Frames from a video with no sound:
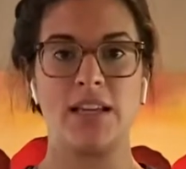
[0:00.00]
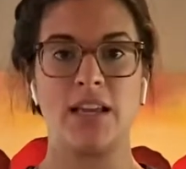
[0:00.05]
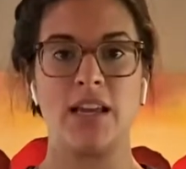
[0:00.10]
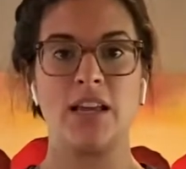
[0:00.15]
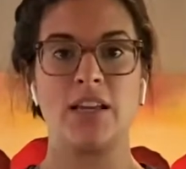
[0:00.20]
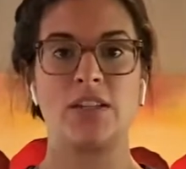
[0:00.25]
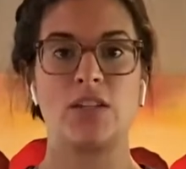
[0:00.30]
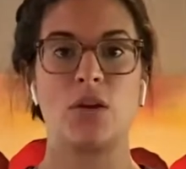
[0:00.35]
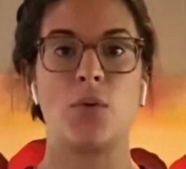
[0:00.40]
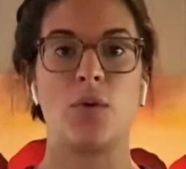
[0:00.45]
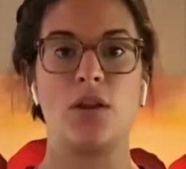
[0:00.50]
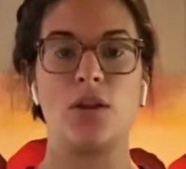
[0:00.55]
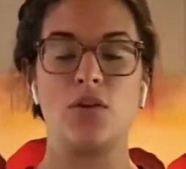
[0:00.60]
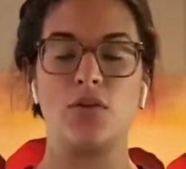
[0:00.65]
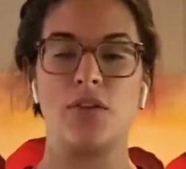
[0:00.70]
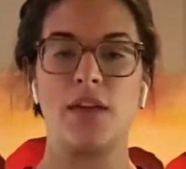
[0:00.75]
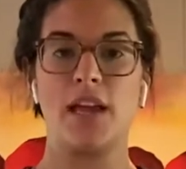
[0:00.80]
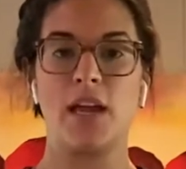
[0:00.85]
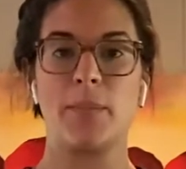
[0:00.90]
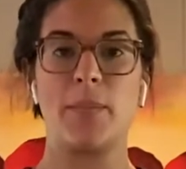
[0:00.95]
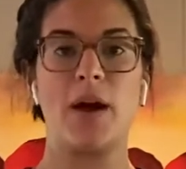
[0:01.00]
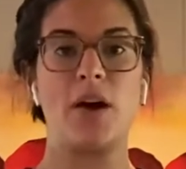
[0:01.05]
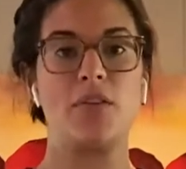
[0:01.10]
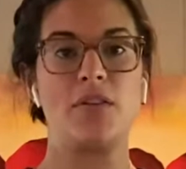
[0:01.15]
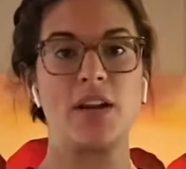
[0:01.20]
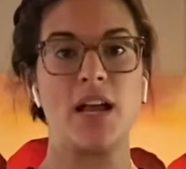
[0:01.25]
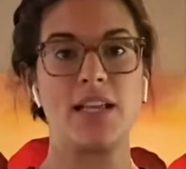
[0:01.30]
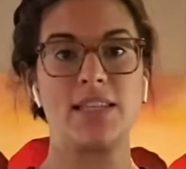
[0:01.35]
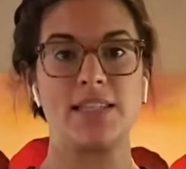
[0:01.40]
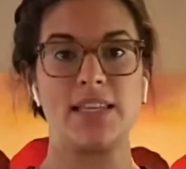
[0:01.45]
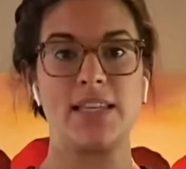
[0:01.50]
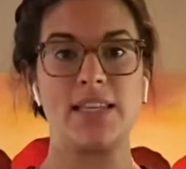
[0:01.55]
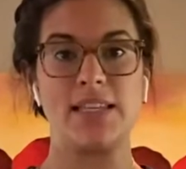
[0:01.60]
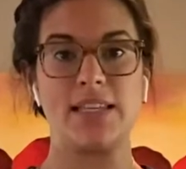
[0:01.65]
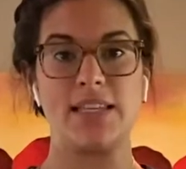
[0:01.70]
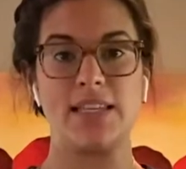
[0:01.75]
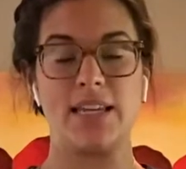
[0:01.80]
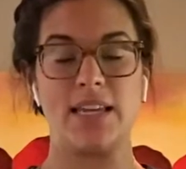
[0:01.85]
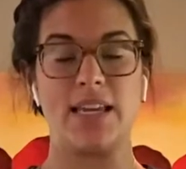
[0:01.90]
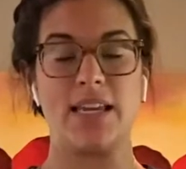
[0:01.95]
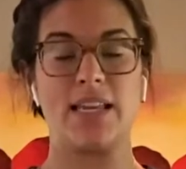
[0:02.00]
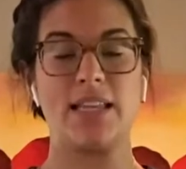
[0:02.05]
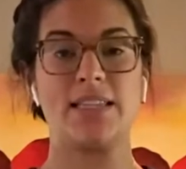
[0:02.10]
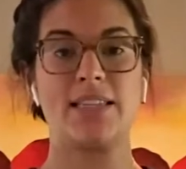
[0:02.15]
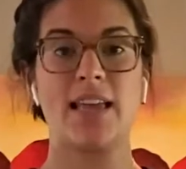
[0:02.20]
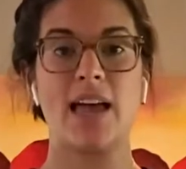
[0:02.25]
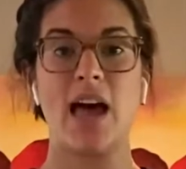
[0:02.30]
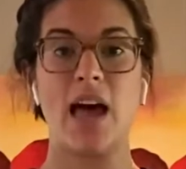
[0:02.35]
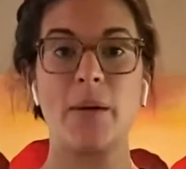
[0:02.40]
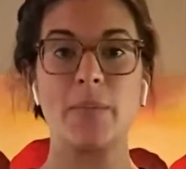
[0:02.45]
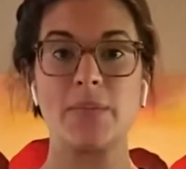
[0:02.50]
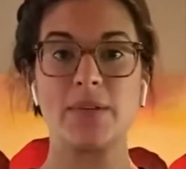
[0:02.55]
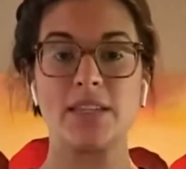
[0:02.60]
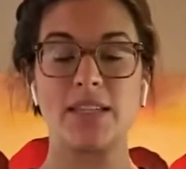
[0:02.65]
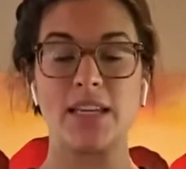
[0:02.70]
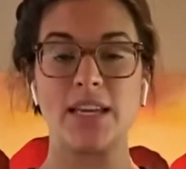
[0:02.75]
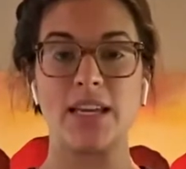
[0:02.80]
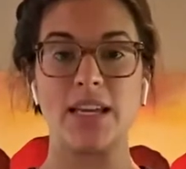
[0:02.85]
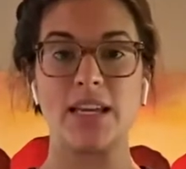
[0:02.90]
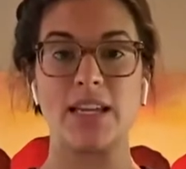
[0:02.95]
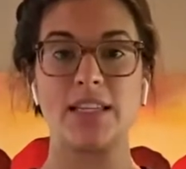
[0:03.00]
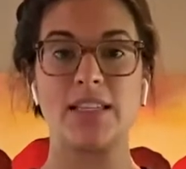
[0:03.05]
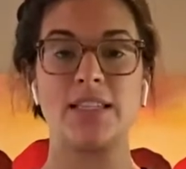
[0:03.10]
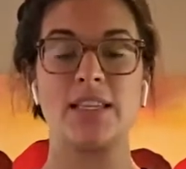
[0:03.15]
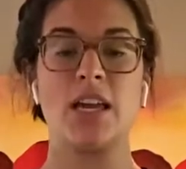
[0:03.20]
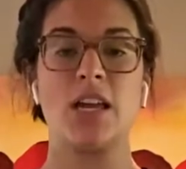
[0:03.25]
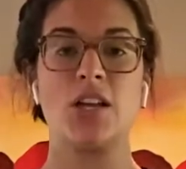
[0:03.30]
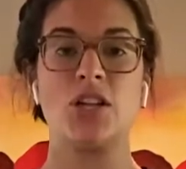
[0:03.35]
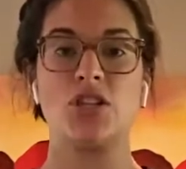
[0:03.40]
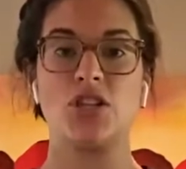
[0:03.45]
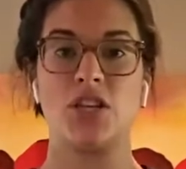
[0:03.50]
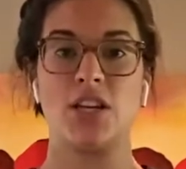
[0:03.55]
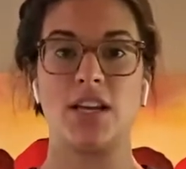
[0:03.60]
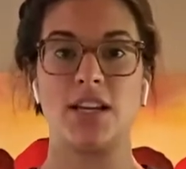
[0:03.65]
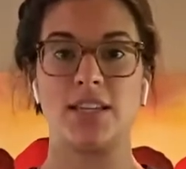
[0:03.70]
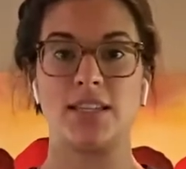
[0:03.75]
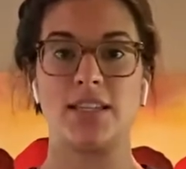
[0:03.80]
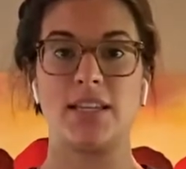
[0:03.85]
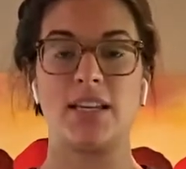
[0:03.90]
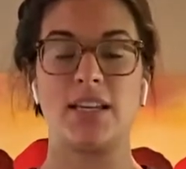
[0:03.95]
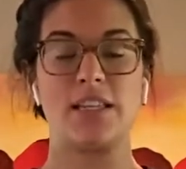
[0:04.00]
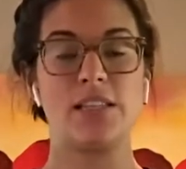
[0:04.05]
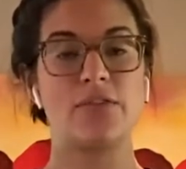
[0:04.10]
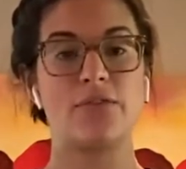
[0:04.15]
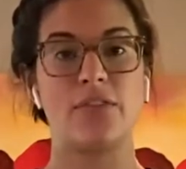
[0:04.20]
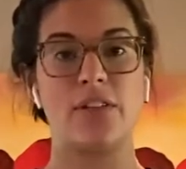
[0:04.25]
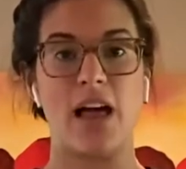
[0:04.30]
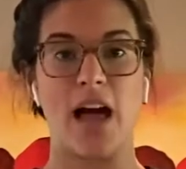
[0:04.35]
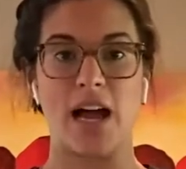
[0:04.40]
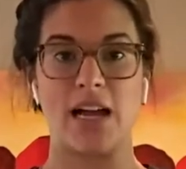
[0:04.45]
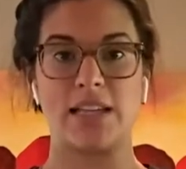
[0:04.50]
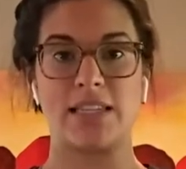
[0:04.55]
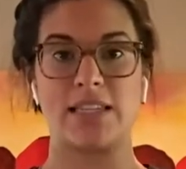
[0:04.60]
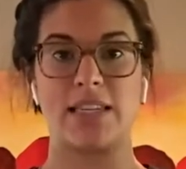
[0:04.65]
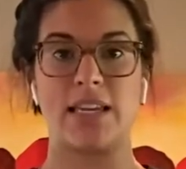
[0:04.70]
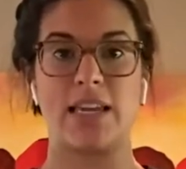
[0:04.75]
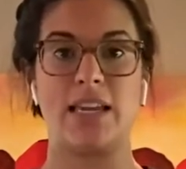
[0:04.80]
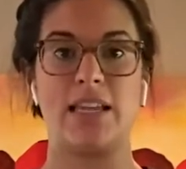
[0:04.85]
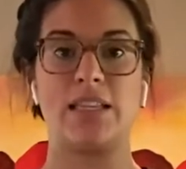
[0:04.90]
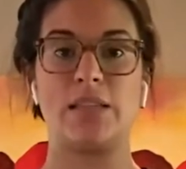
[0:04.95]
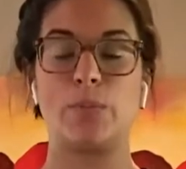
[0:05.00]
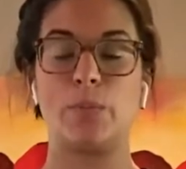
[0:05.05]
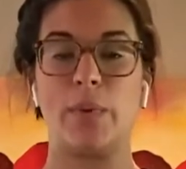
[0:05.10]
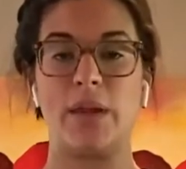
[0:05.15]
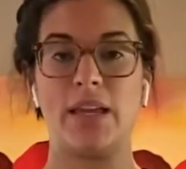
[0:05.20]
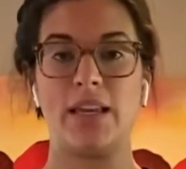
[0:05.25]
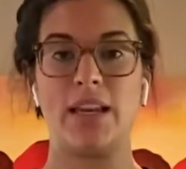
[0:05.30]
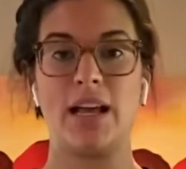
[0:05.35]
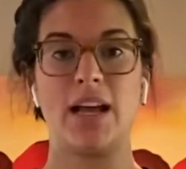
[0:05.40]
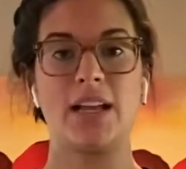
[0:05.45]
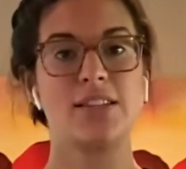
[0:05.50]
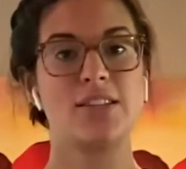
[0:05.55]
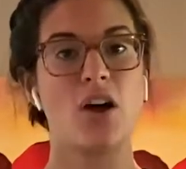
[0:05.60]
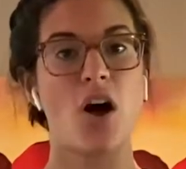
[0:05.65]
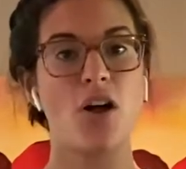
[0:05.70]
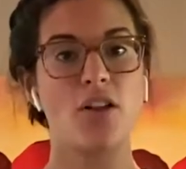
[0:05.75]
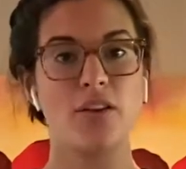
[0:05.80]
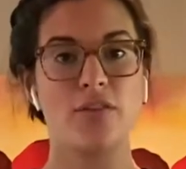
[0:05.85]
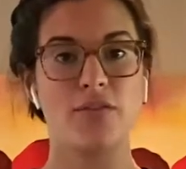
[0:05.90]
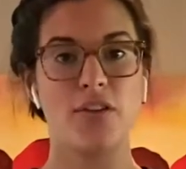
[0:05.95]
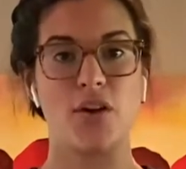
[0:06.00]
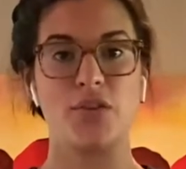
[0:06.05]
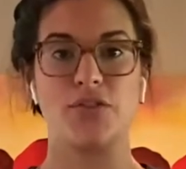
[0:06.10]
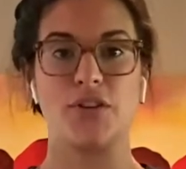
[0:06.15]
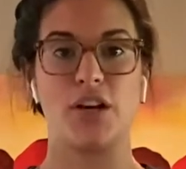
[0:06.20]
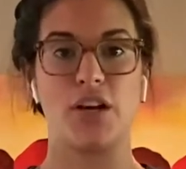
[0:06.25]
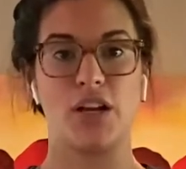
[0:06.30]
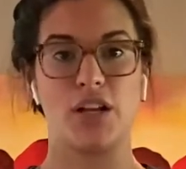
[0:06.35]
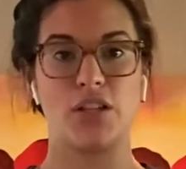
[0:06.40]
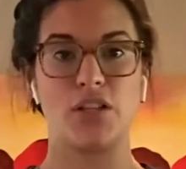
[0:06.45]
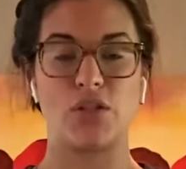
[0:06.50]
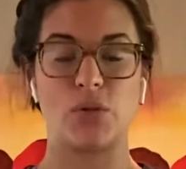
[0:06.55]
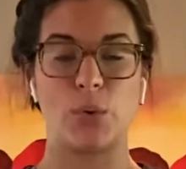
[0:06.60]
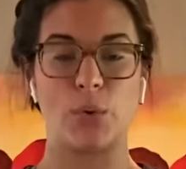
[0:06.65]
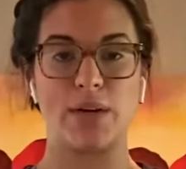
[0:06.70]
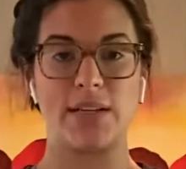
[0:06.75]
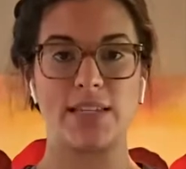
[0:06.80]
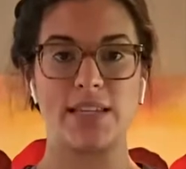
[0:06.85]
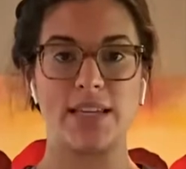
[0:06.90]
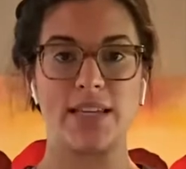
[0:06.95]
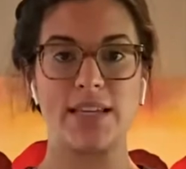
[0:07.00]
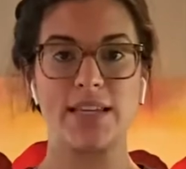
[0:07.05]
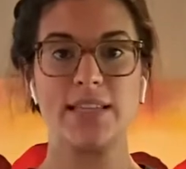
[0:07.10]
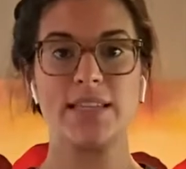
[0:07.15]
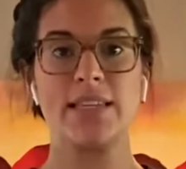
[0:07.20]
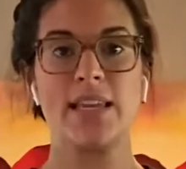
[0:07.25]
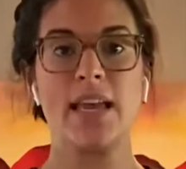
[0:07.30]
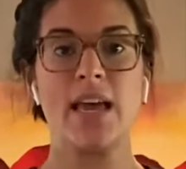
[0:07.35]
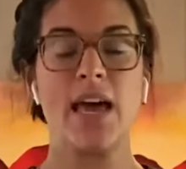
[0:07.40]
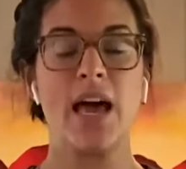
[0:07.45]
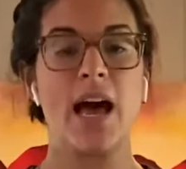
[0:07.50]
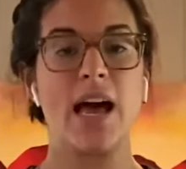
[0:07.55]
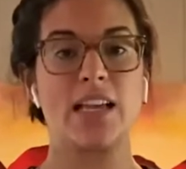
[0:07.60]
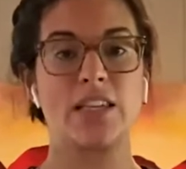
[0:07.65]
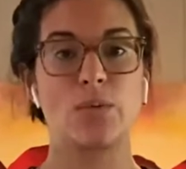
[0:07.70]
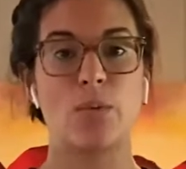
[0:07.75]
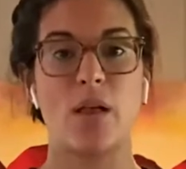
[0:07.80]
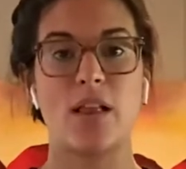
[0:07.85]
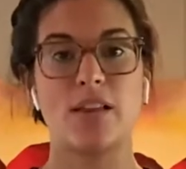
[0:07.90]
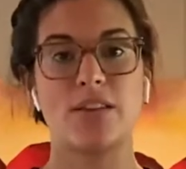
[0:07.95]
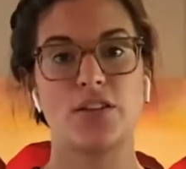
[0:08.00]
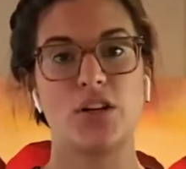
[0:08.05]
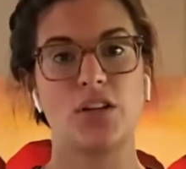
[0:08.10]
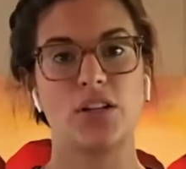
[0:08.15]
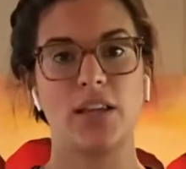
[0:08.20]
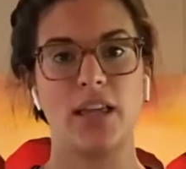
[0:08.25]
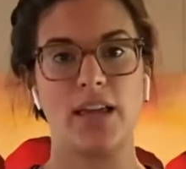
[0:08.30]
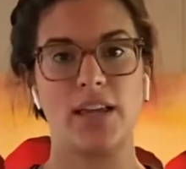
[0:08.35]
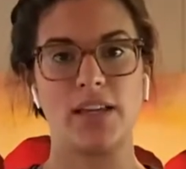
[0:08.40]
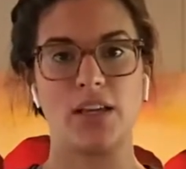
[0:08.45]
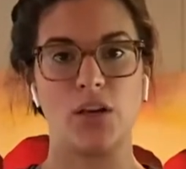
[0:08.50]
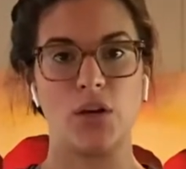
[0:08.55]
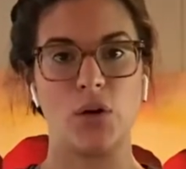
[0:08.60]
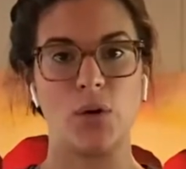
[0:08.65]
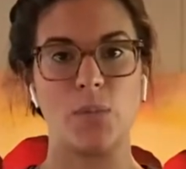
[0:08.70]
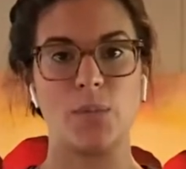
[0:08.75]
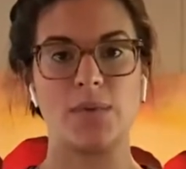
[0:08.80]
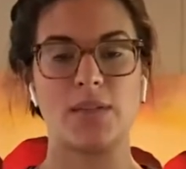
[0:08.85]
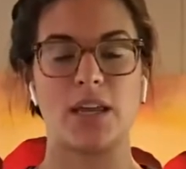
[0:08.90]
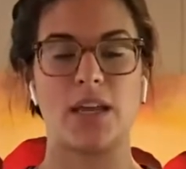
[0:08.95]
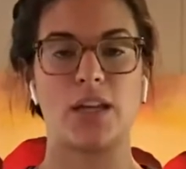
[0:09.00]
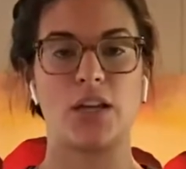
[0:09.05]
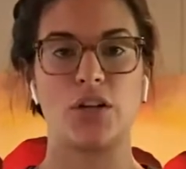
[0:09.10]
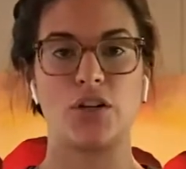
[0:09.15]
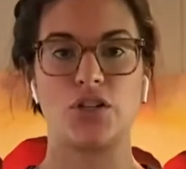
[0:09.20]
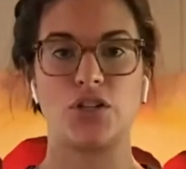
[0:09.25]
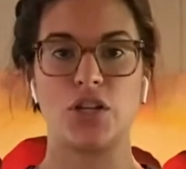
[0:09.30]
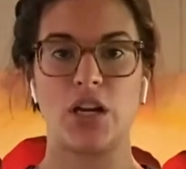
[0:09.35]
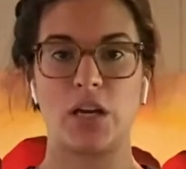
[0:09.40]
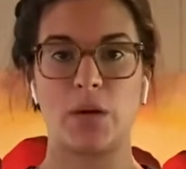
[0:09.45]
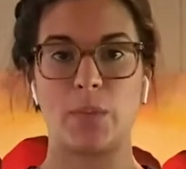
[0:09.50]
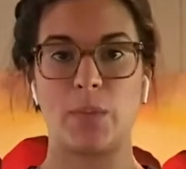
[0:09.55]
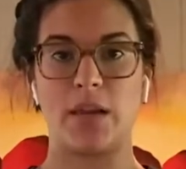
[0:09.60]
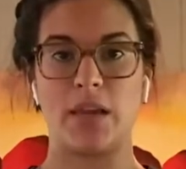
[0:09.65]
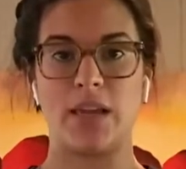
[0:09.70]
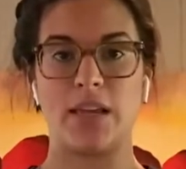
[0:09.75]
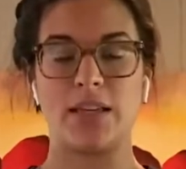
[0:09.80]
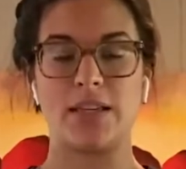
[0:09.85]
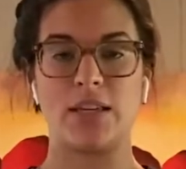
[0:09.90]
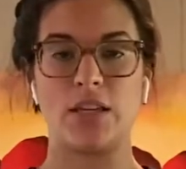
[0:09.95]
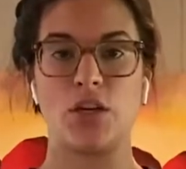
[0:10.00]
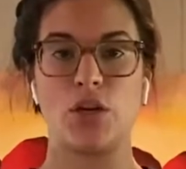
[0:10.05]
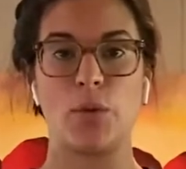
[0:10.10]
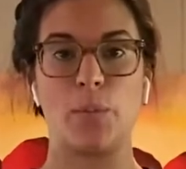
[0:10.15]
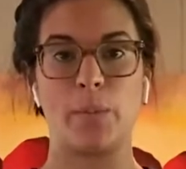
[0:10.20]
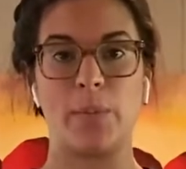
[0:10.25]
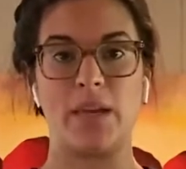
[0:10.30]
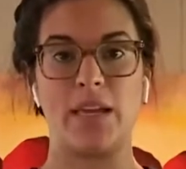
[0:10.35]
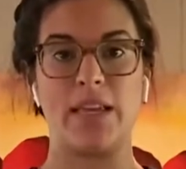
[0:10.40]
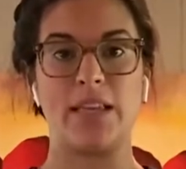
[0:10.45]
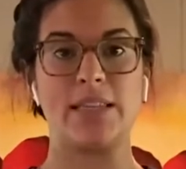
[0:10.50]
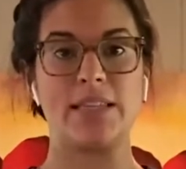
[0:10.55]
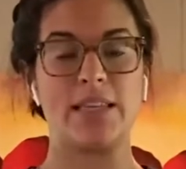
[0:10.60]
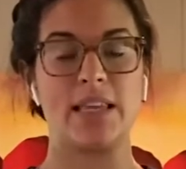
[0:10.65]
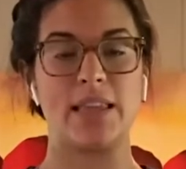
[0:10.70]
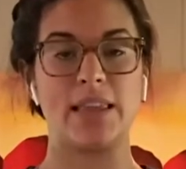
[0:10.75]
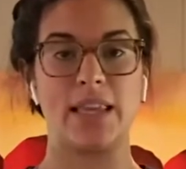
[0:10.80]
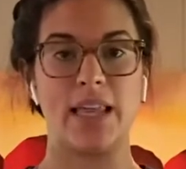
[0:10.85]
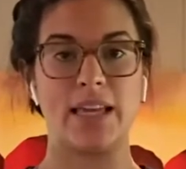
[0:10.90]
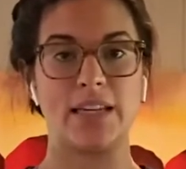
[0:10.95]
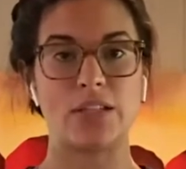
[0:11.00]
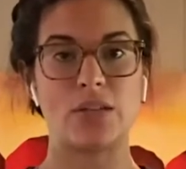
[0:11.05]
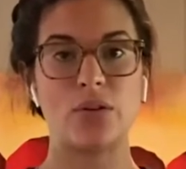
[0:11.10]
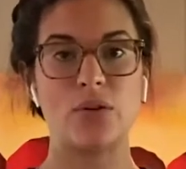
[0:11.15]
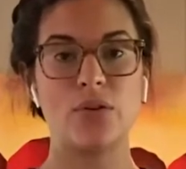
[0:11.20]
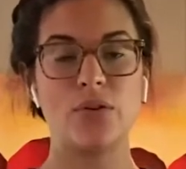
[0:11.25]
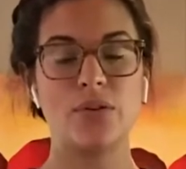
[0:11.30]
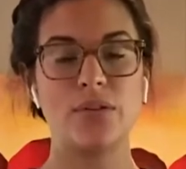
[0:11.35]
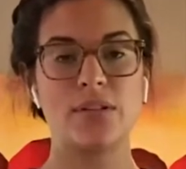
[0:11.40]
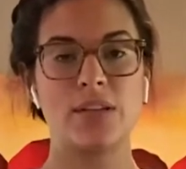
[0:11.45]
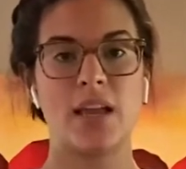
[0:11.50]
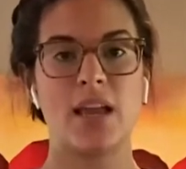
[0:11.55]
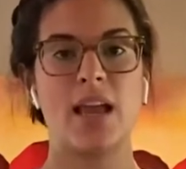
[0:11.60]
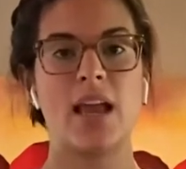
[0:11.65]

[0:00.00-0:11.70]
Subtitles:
So when you think about nuts and seeds, hemp seeds, chia seeds, flax seeds, peanuts, all of those are good sources, as well as your legumes like your chickpeas and your beans and lentils,